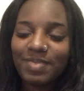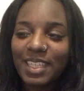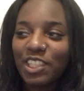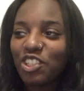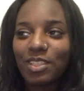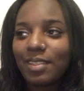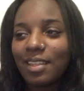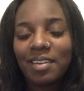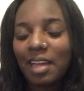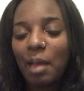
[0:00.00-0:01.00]
It just
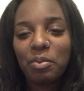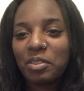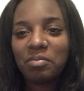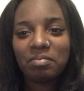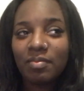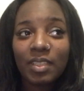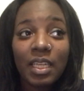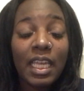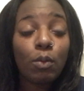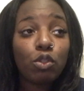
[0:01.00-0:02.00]
didn't happen.
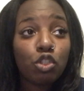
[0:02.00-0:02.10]
It was